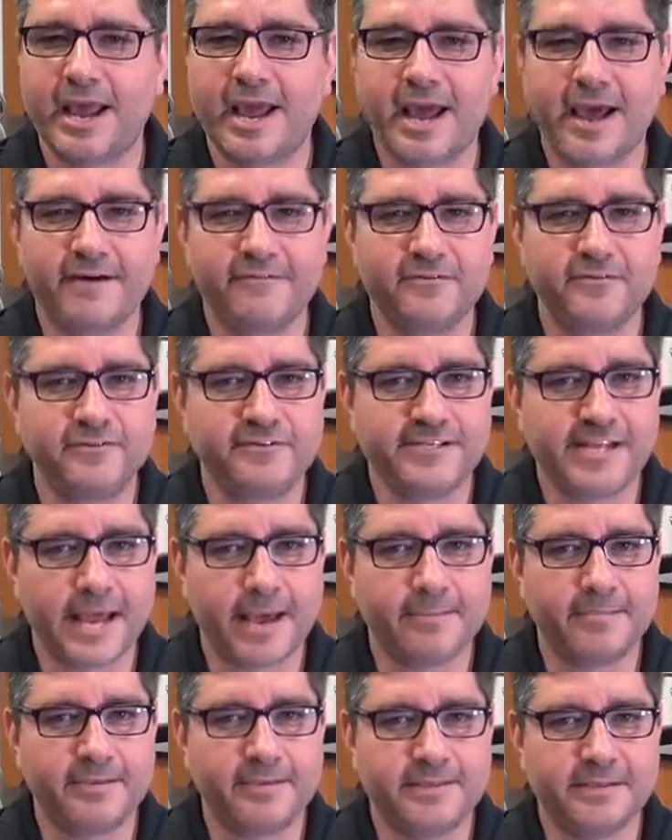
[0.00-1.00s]
After
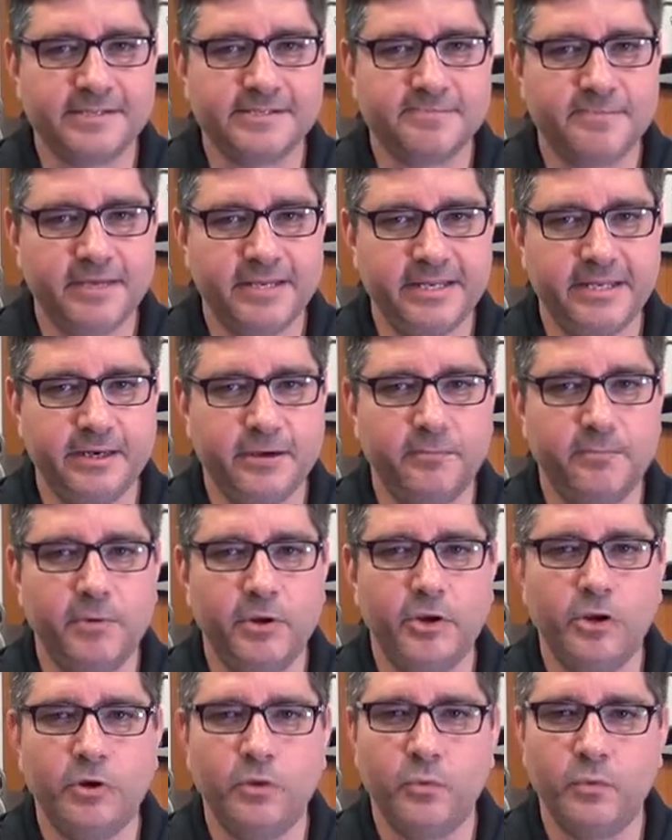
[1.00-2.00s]
stabbing this medium
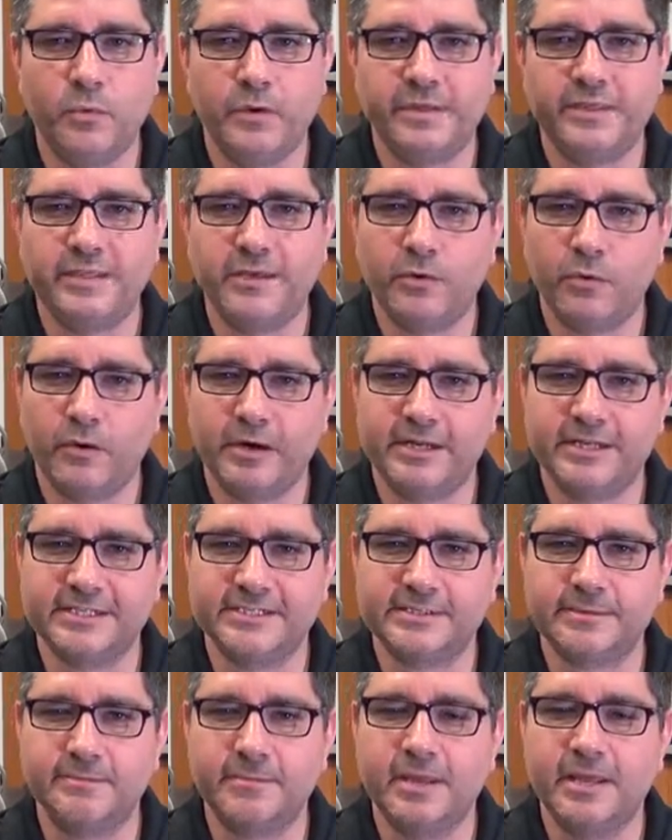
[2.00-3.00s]
with the
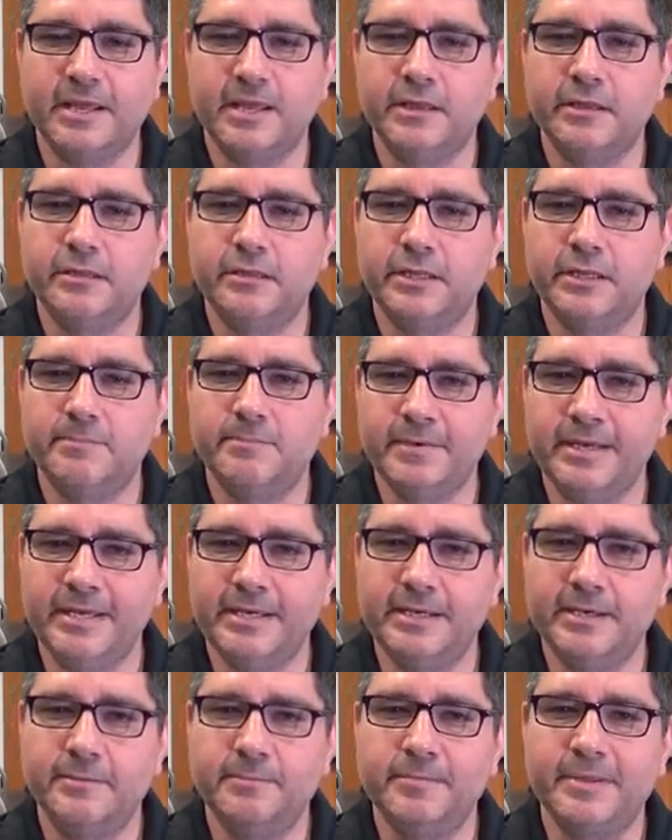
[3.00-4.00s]
organism, the
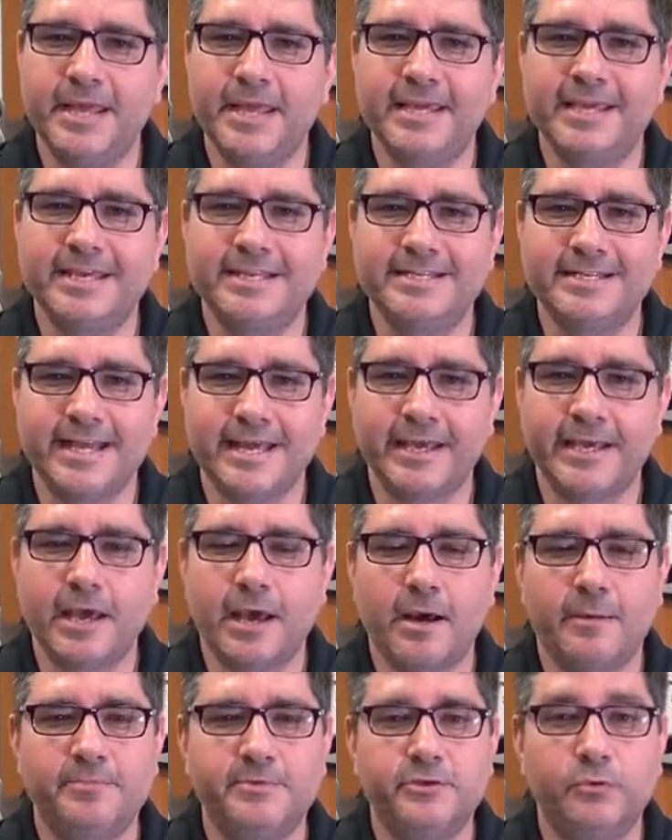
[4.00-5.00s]
medium can take
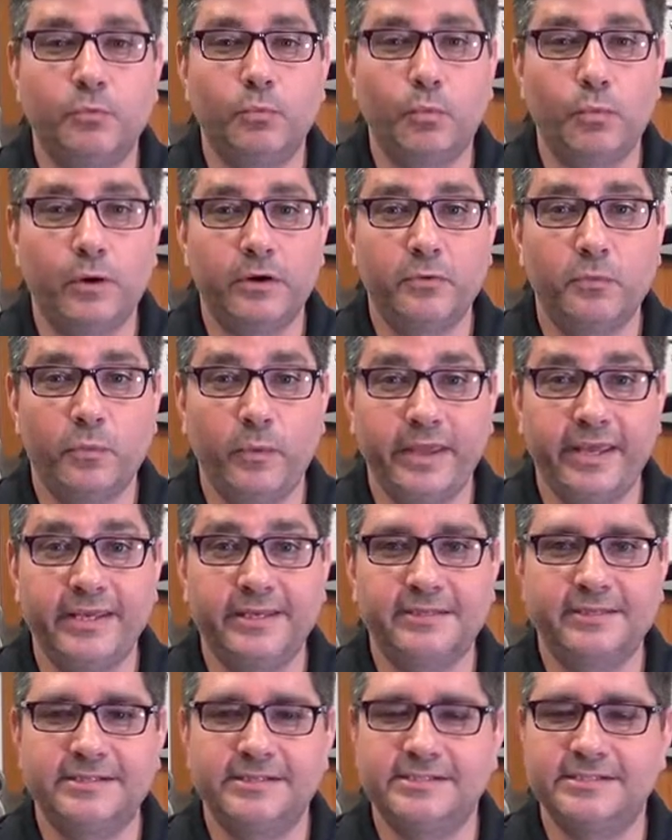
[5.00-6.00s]
up to 1
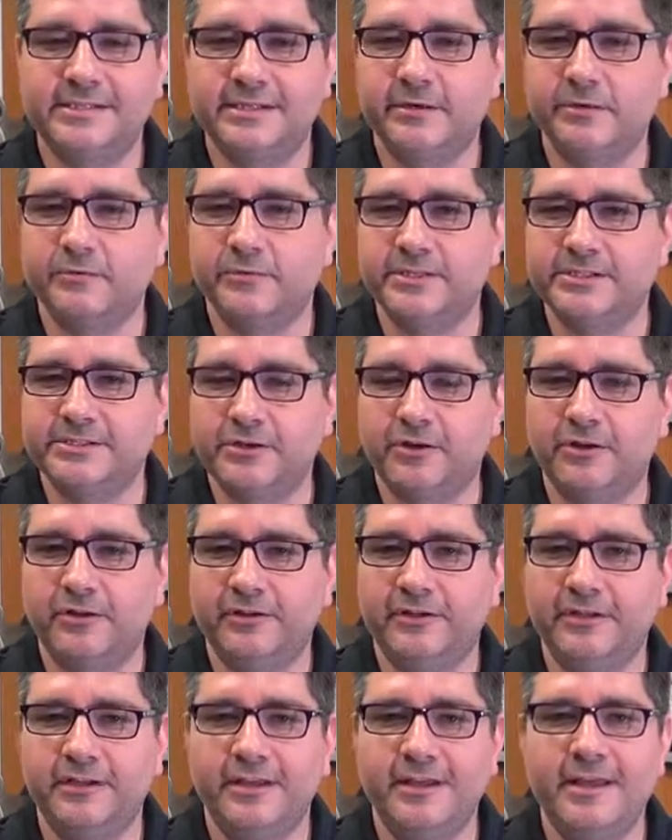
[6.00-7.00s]
week to see a
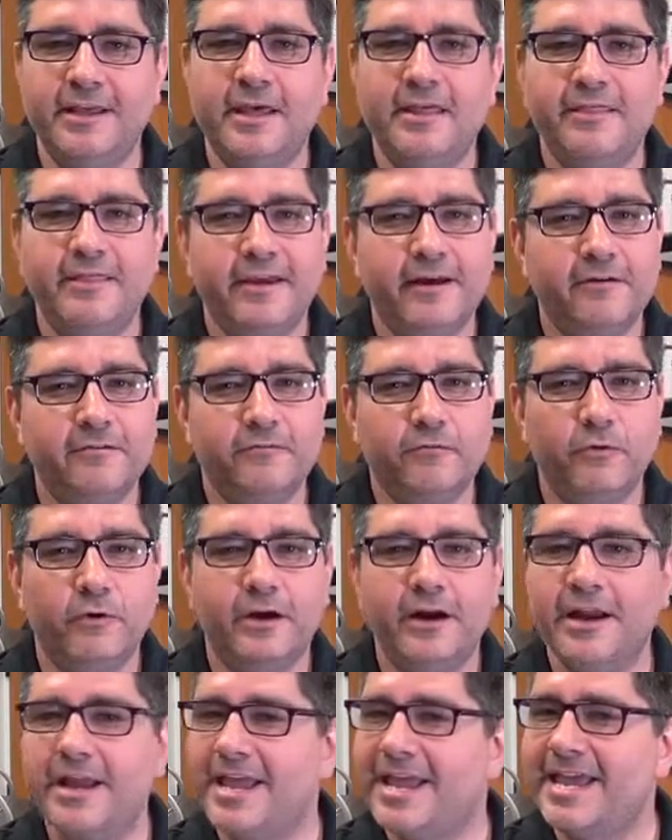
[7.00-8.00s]
result.
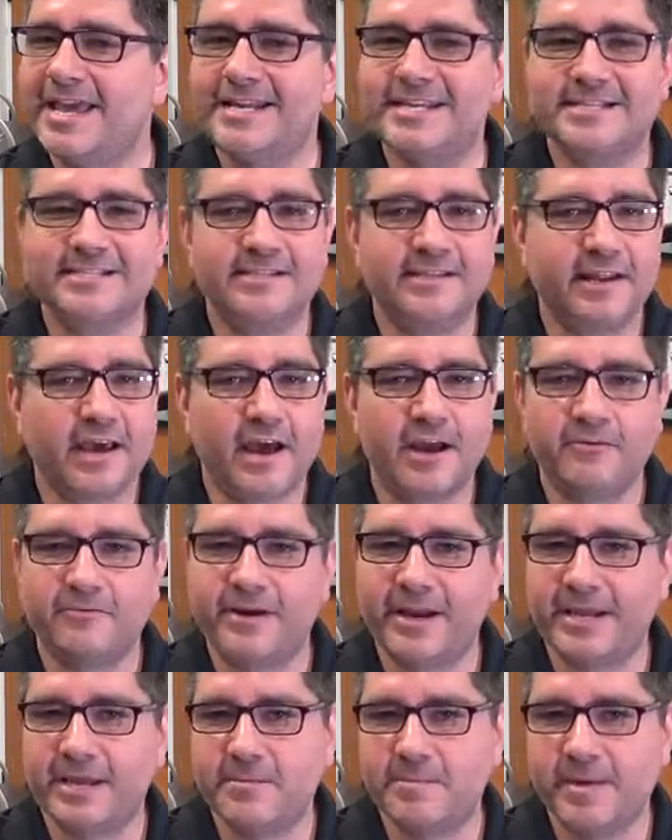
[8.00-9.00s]
Therefore, it is not
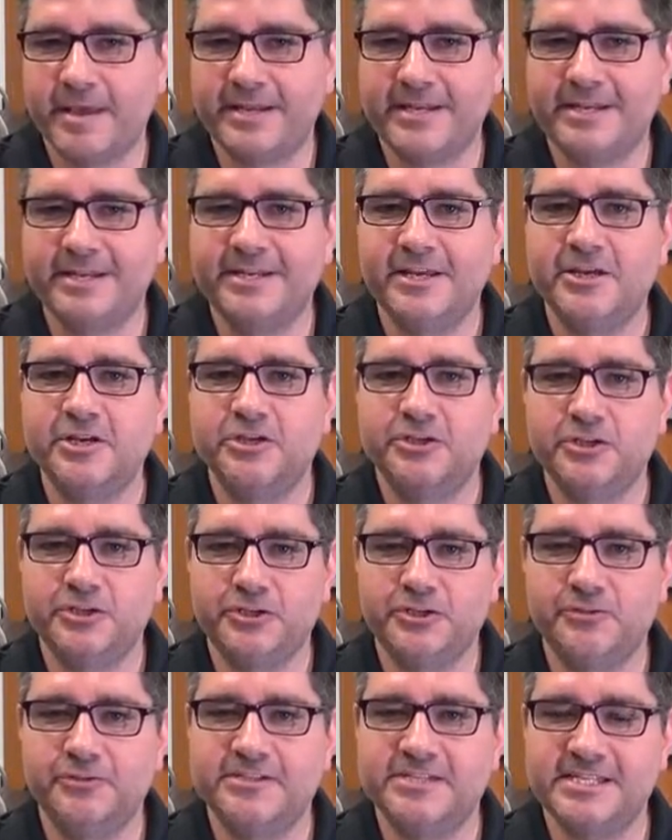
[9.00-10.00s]
recommended to
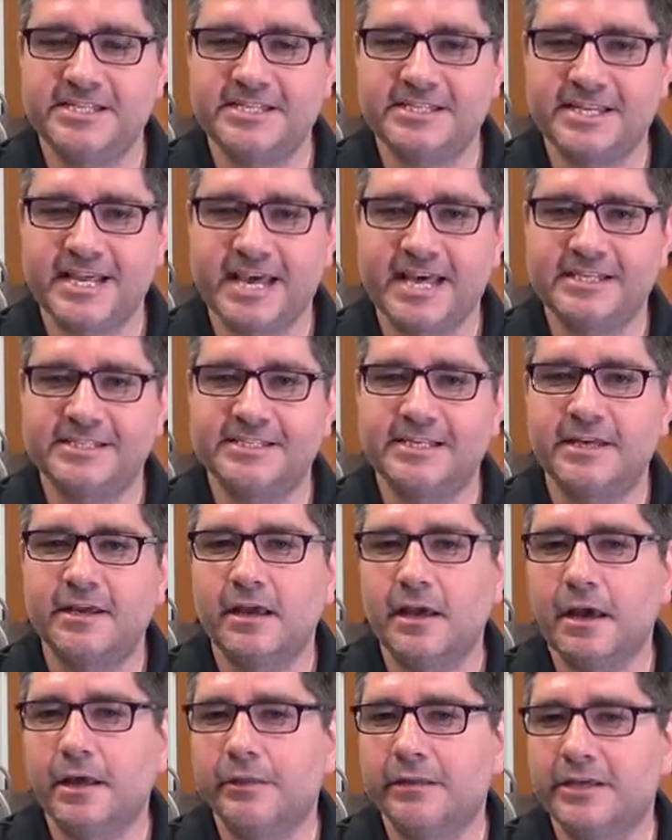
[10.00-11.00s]
use this test
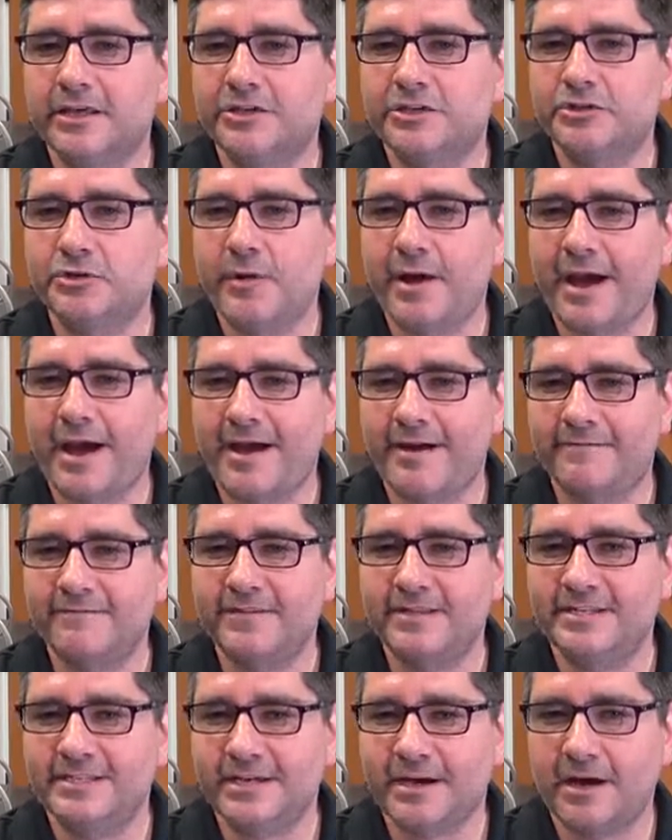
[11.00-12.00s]
unless you
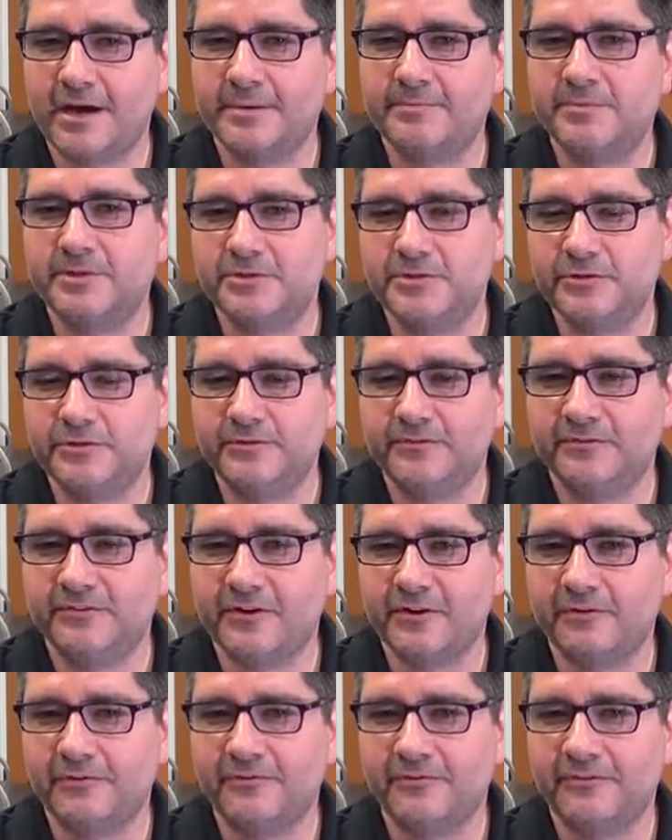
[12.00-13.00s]
have the time to do
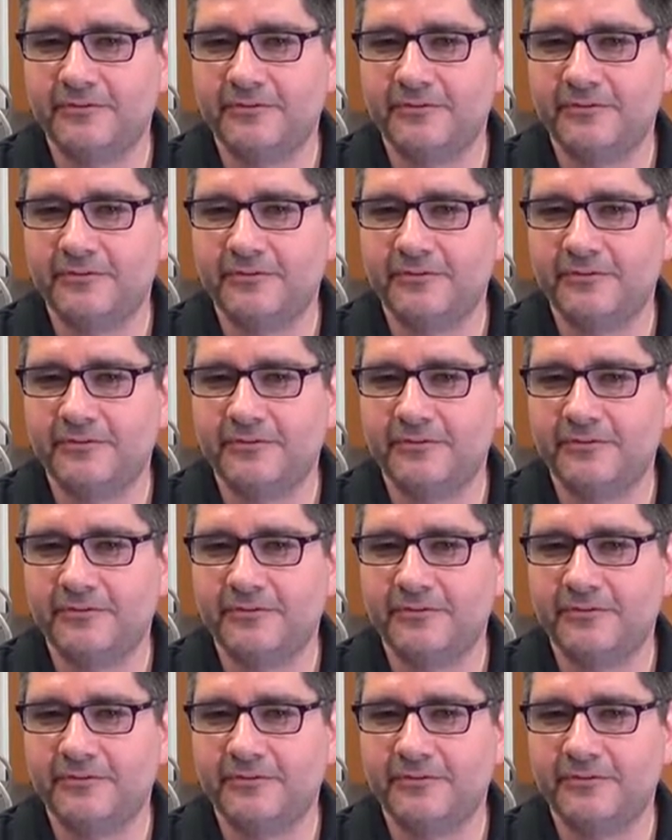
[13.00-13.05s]
so.